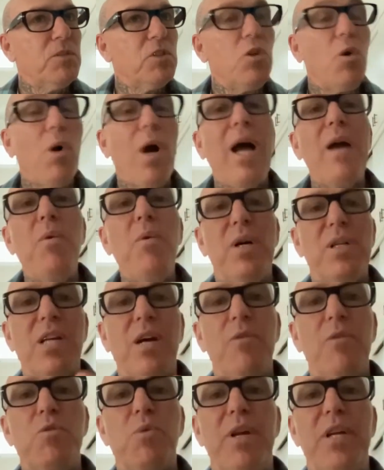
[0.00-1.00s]
so I
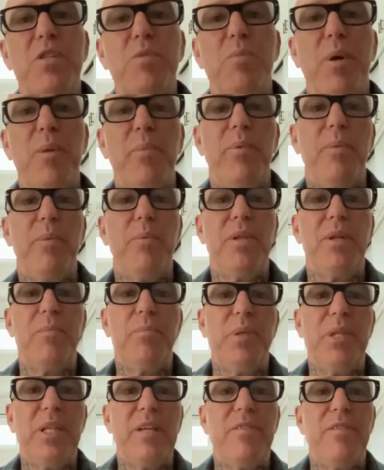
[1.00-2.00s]
was raised by people
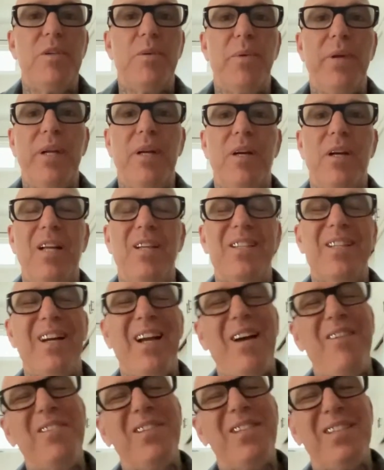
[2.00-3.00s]
that believed in
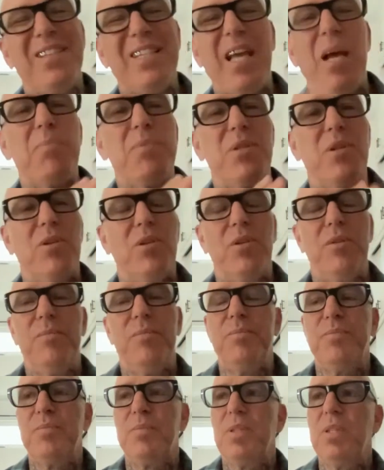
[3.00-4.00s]
reincarnation. I was
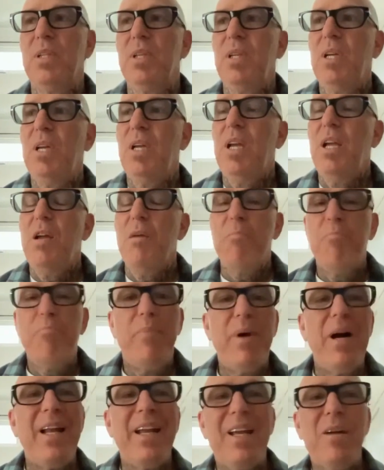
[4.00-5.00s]
skeptical,
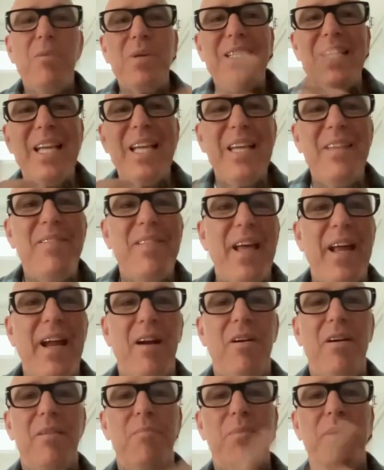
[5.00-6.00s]
but it was in
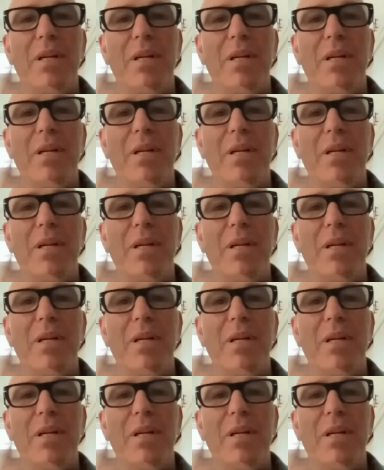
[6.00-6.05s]
there.